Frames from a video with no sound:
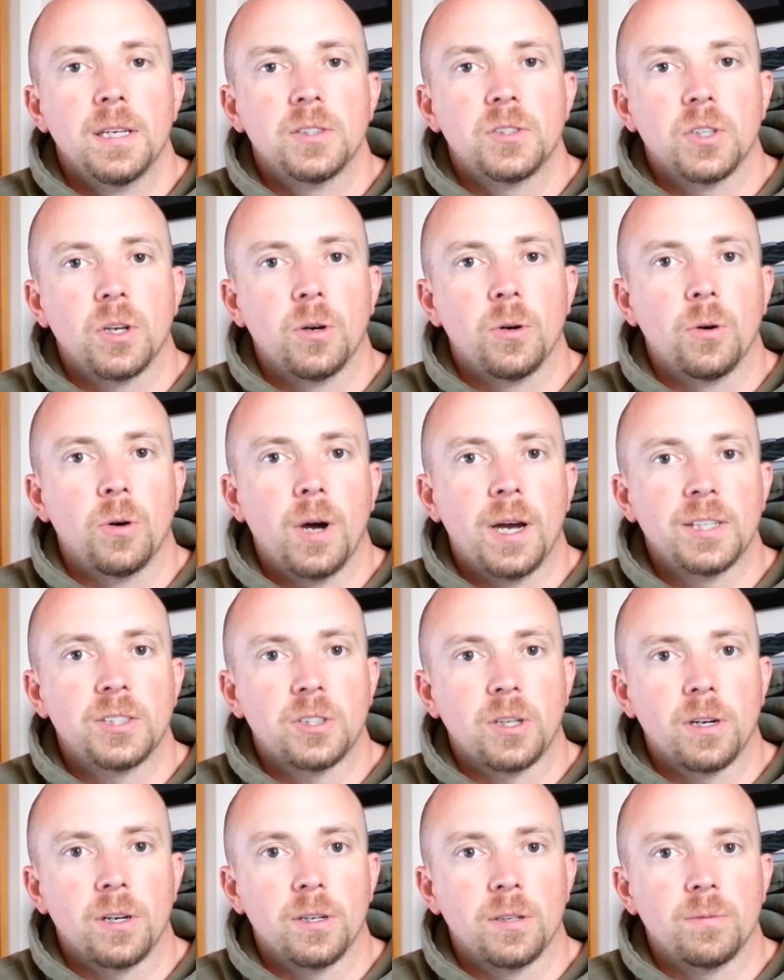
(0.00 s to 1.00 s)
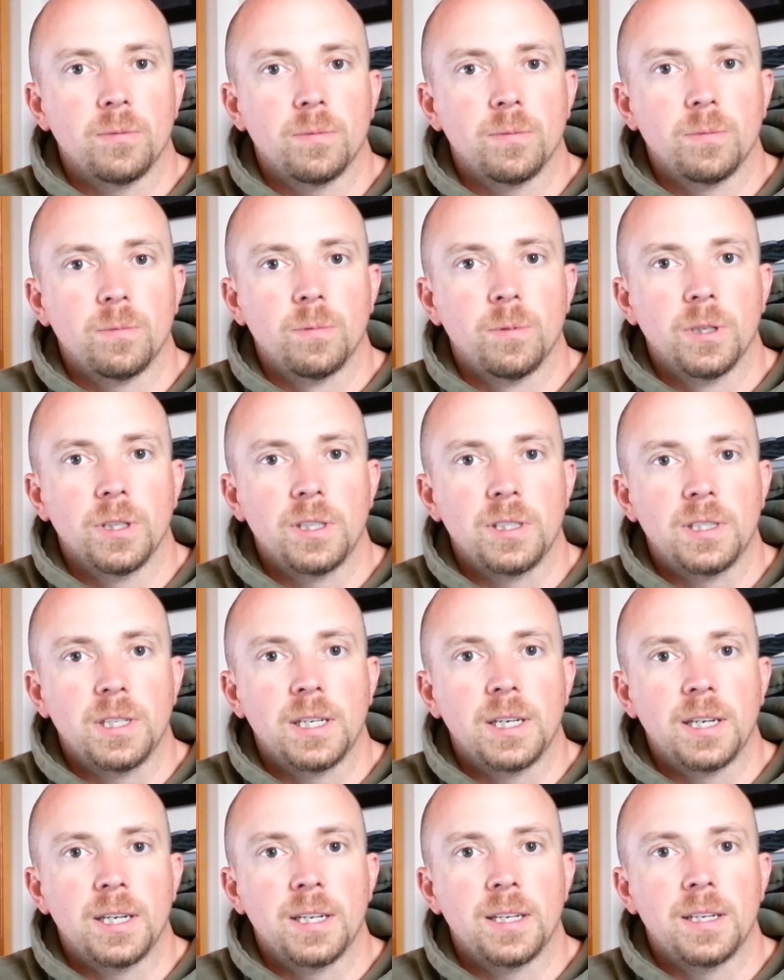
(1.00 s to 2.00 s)
So I started really
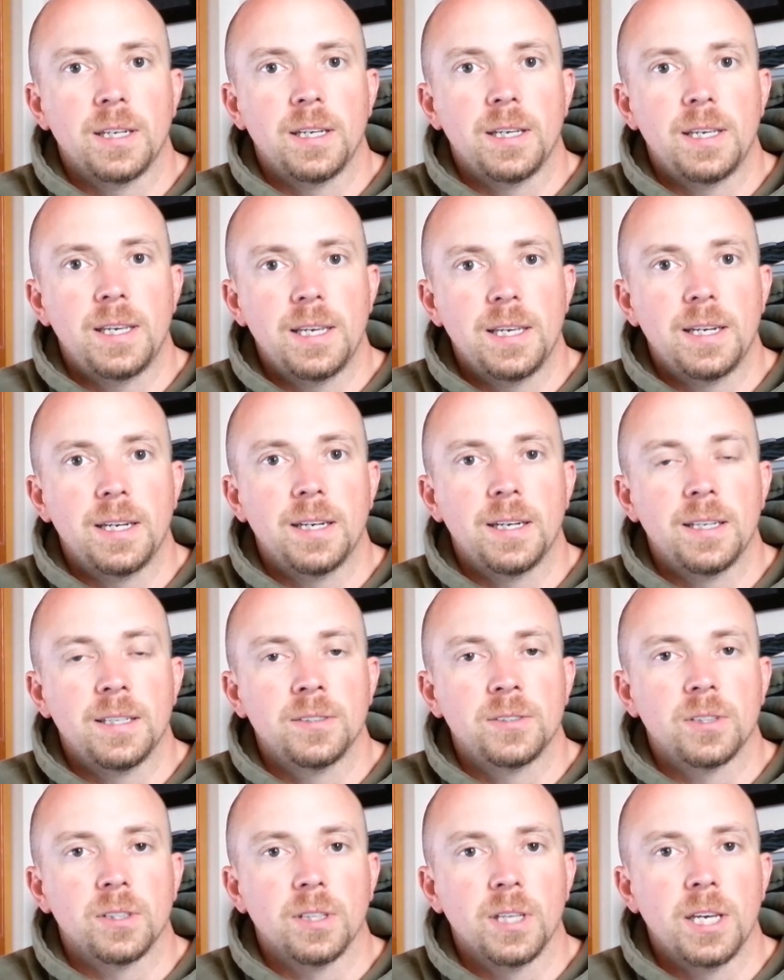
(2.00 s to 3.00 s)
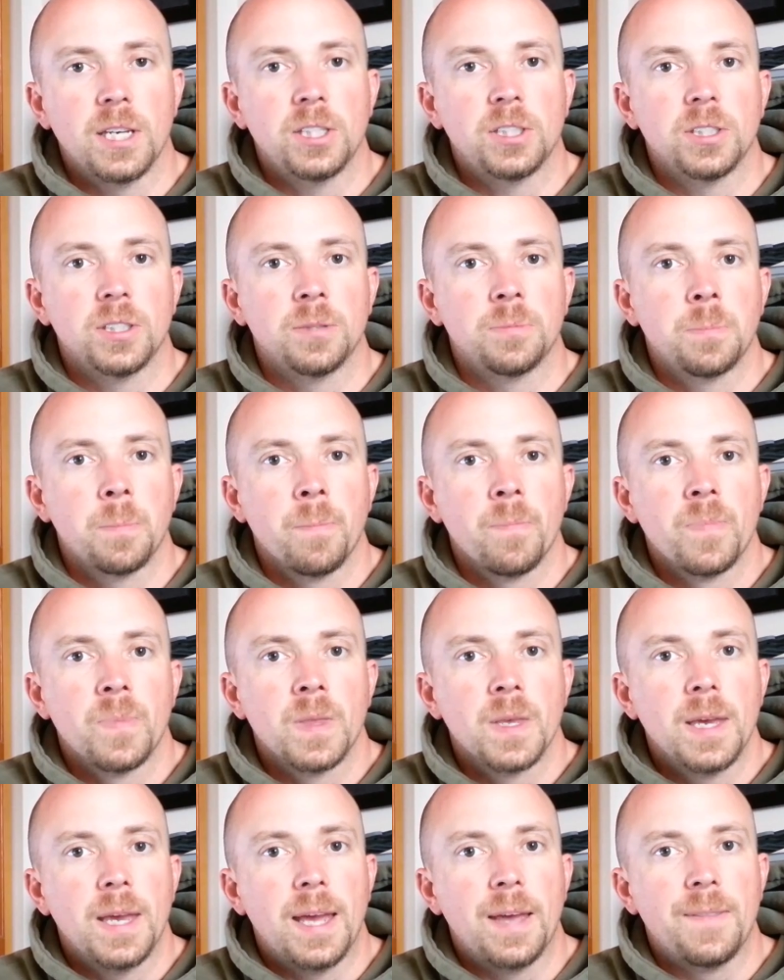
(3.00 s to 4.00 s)
digging into heating insulation,
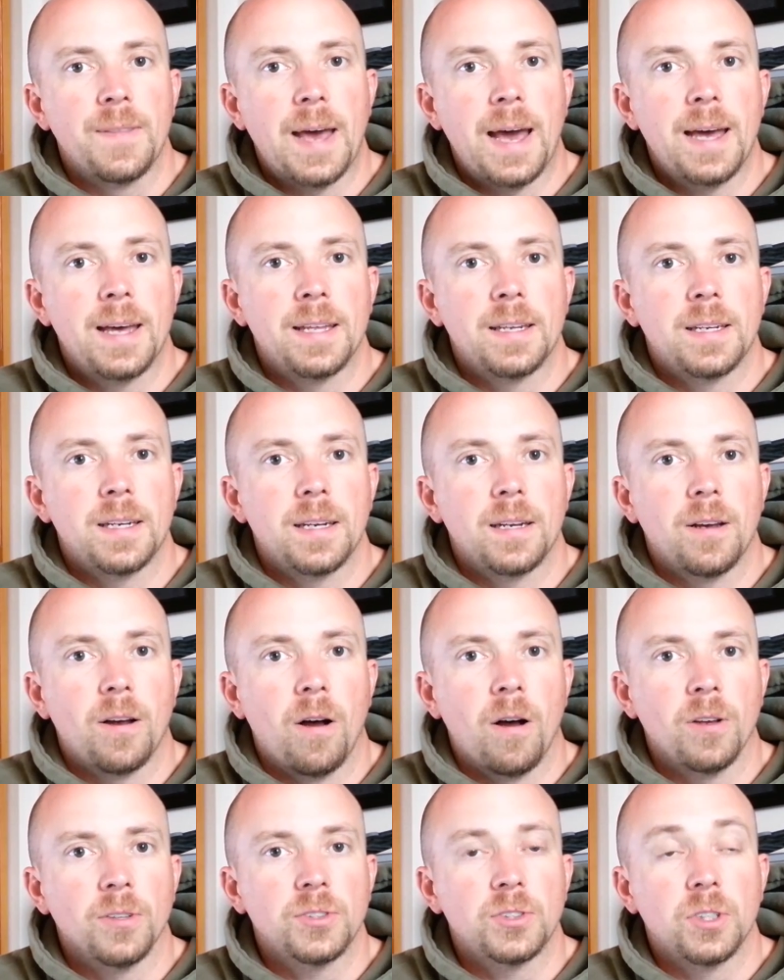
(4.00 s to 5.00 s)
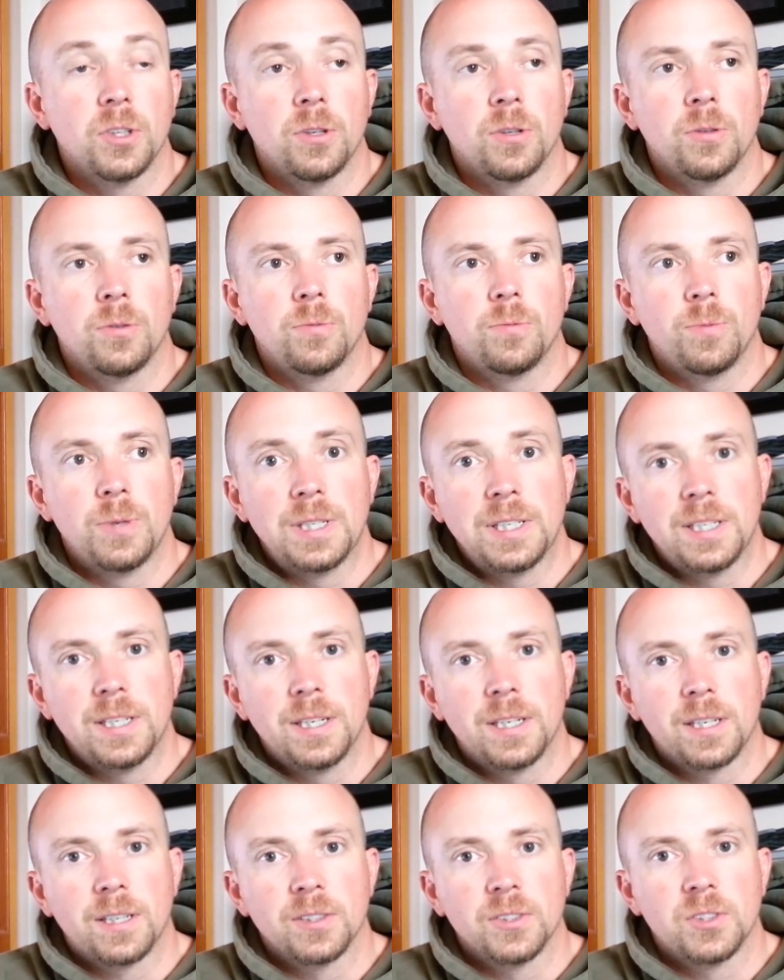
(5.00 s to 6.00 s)
and that also we
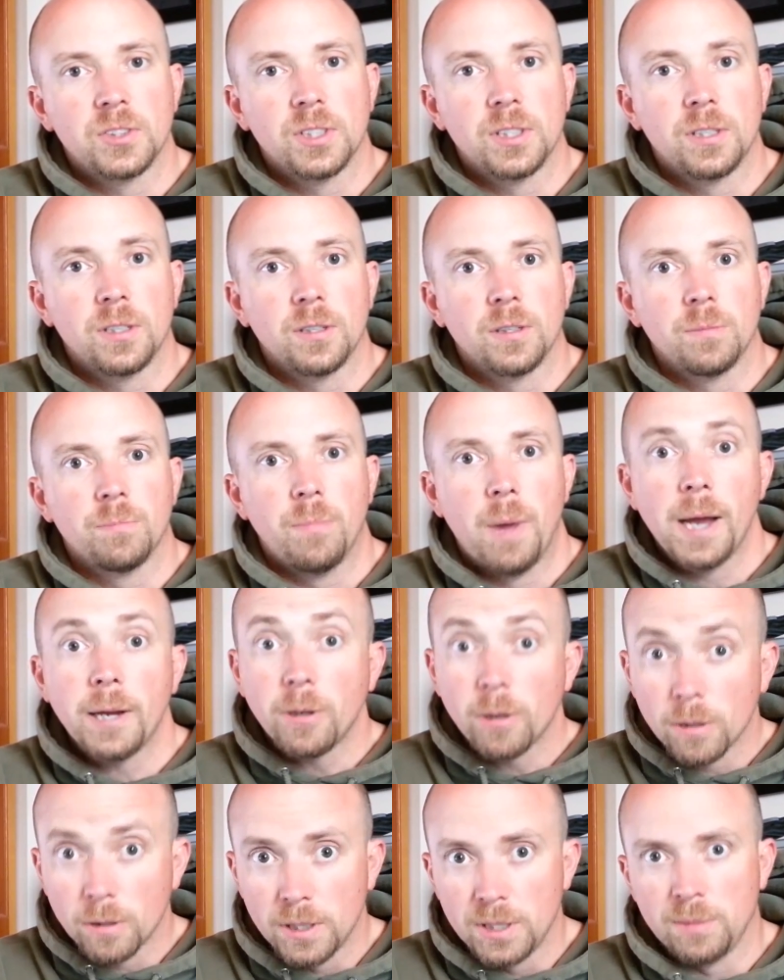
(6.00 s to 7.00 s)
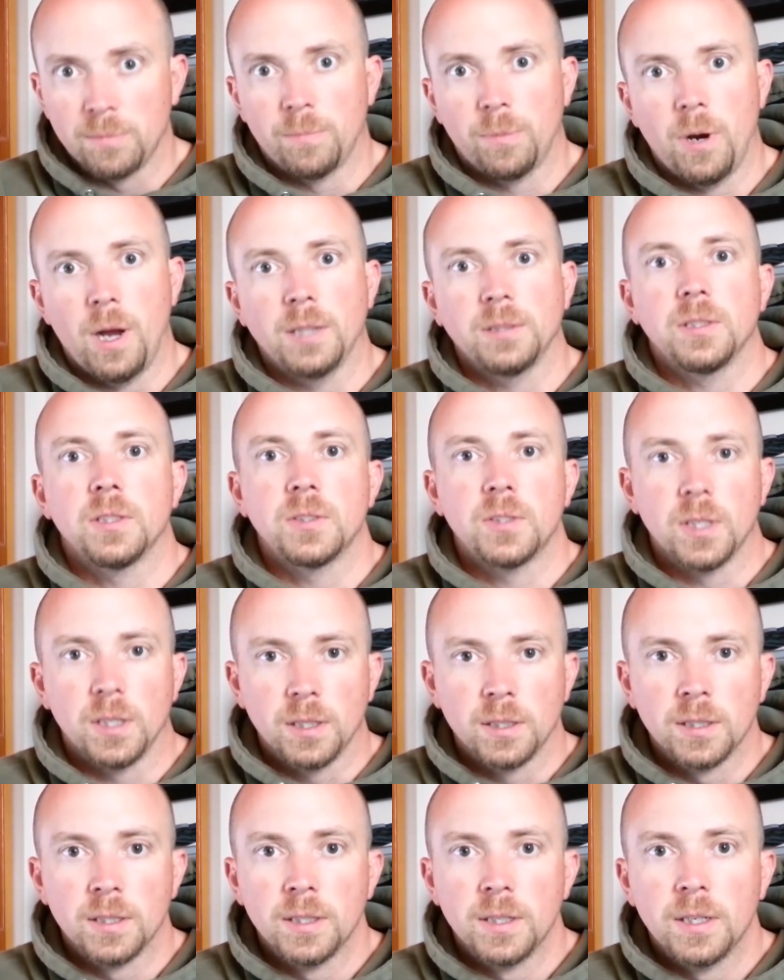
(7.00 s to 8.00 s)
needed to consider microgreen
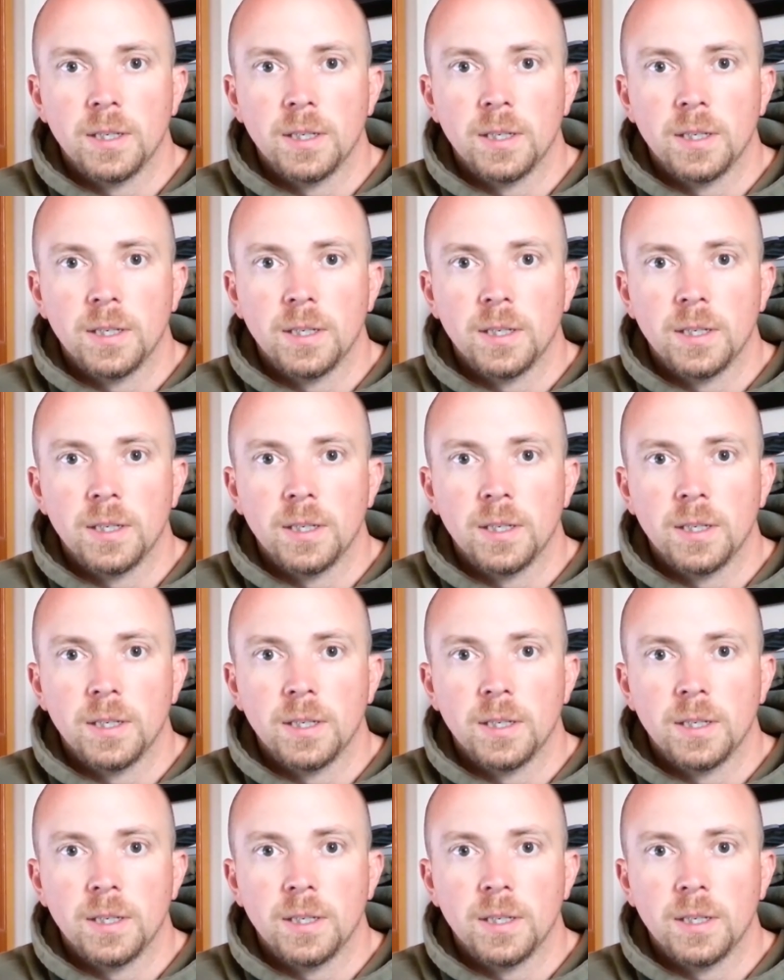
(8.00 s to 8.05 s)
processing